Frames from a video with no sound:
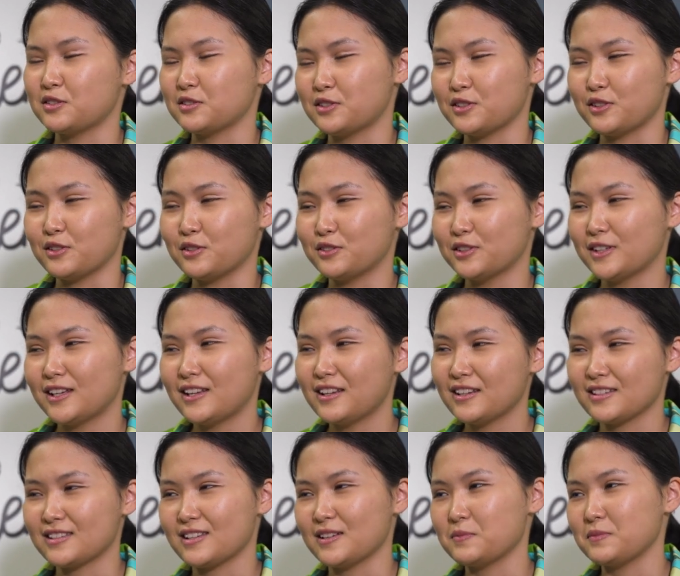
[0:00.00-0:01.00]
so
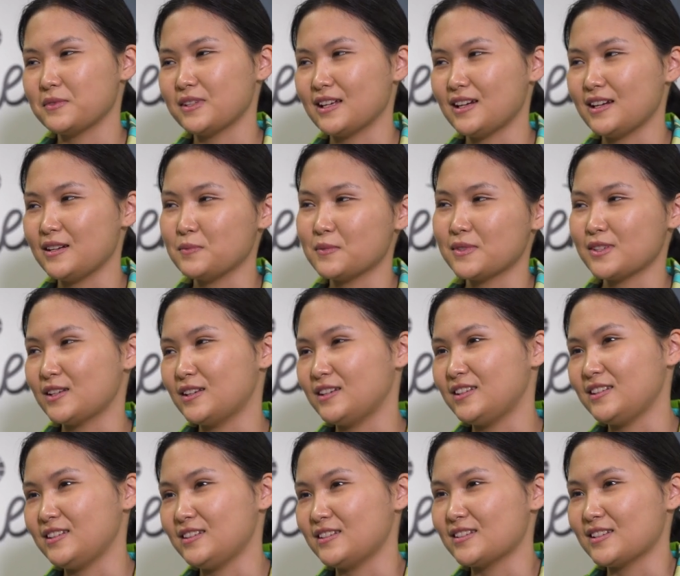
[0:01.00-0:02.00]
sometimes I
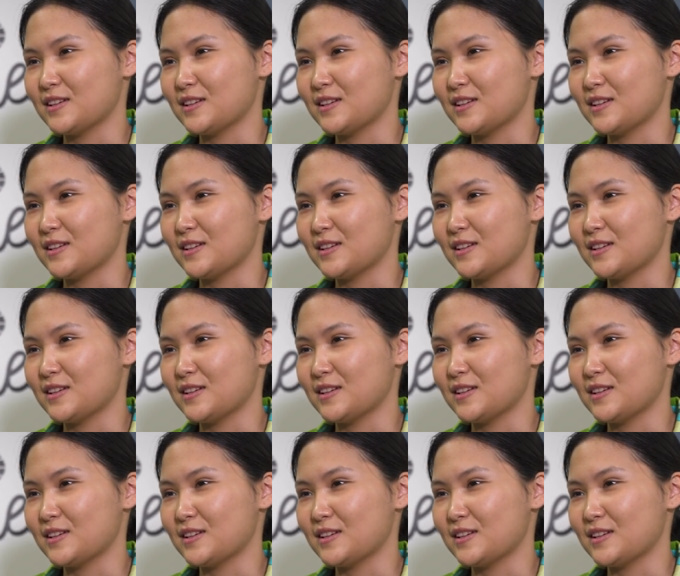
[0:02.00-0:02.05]
need